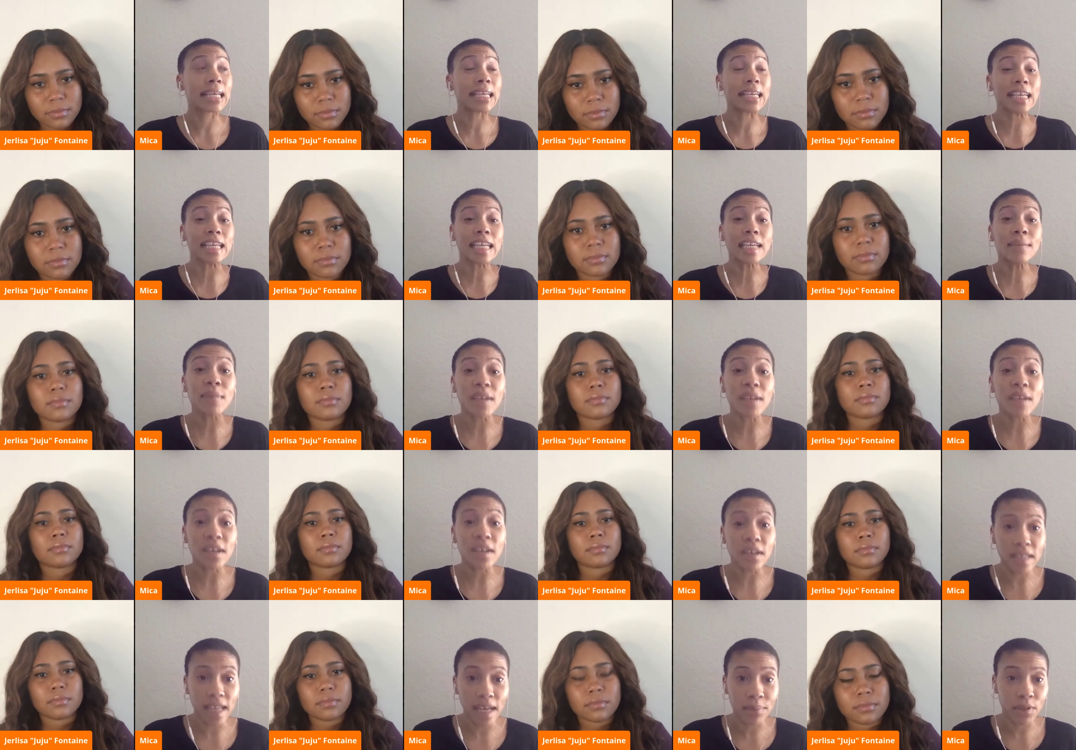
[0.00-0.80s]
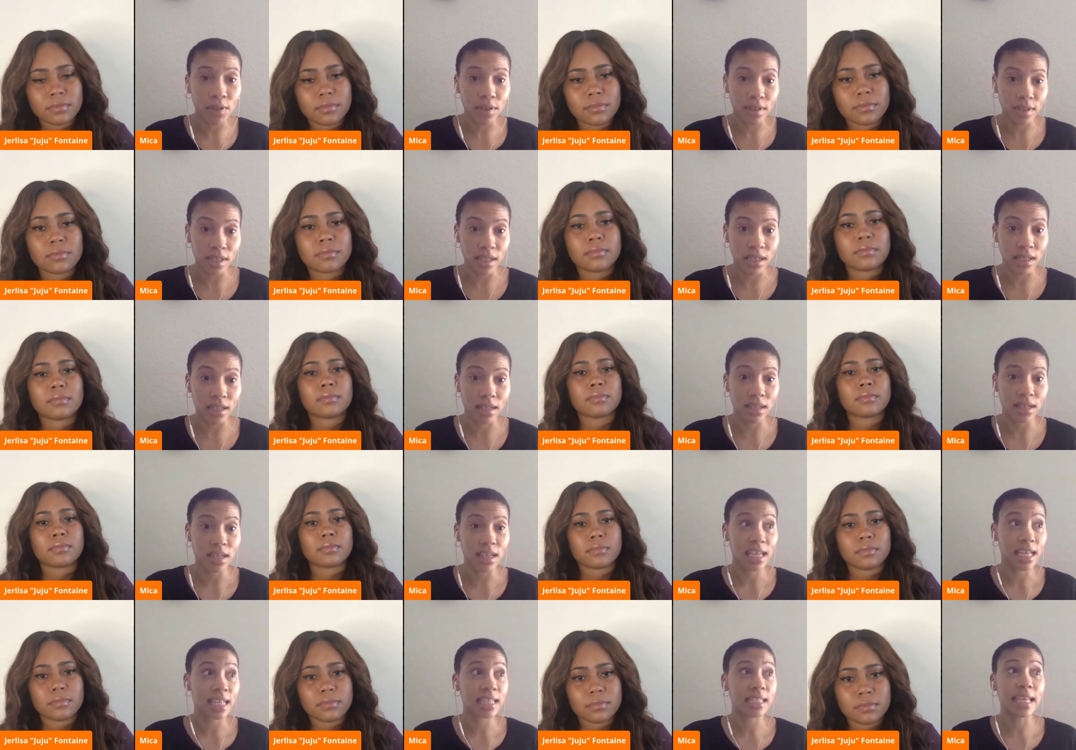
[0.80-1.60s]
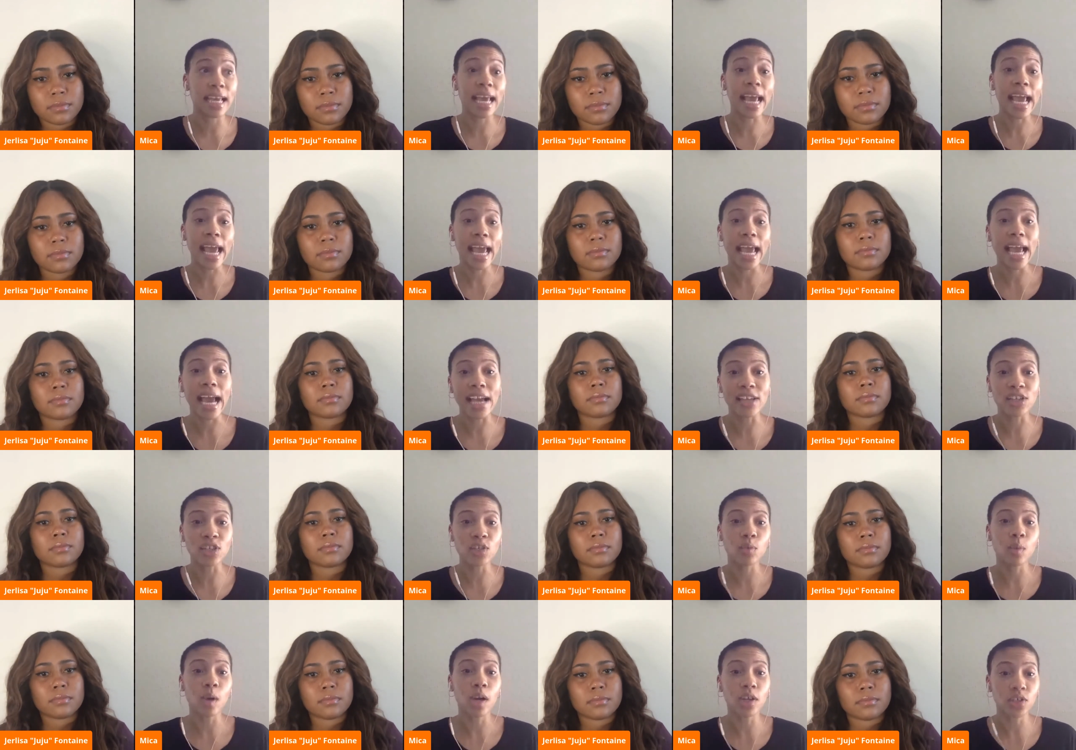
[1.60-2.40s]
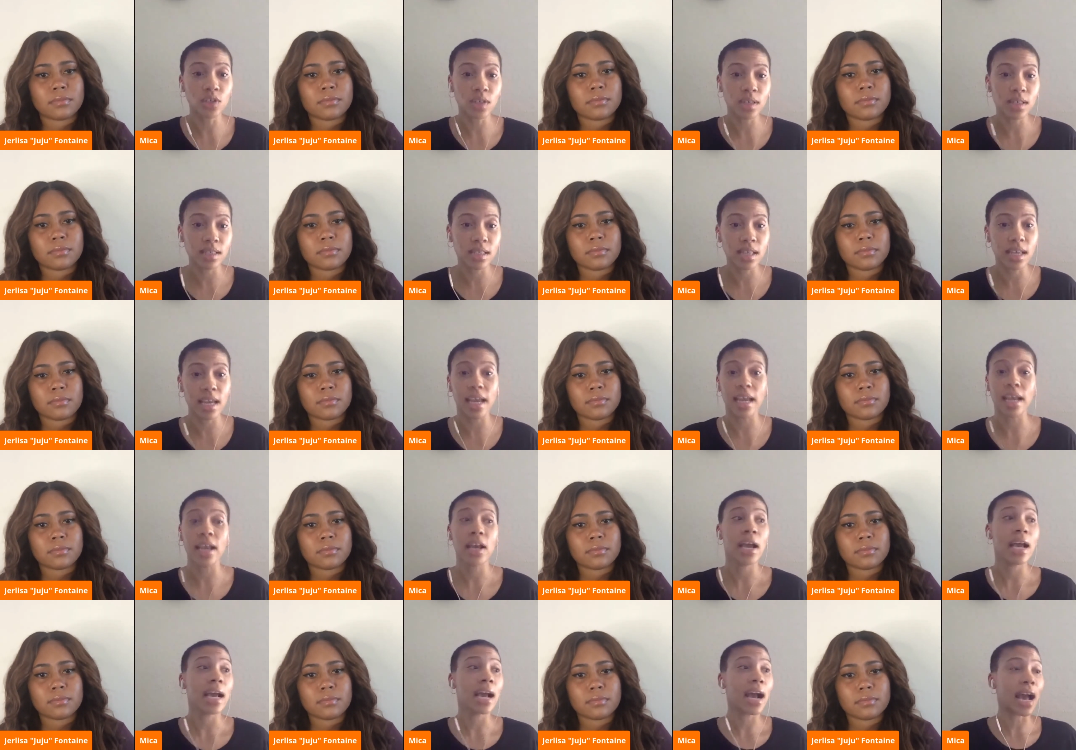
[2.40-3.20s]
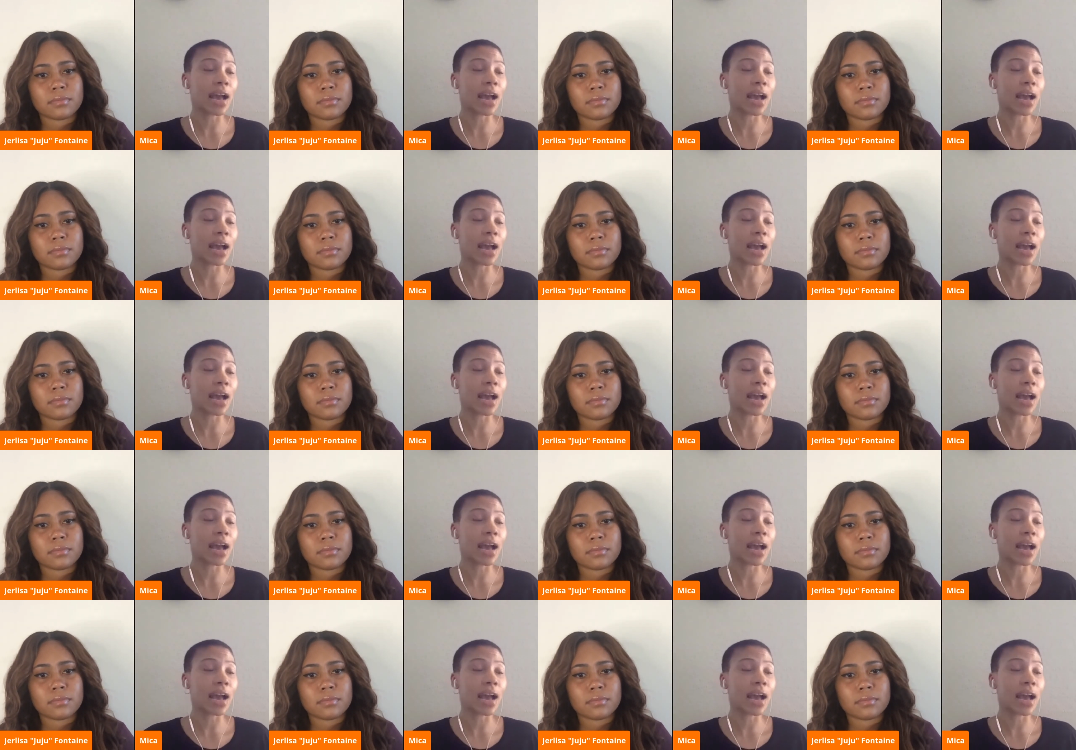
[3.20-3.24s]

Speaker 1: email that person and say, hey, I just watched this thing.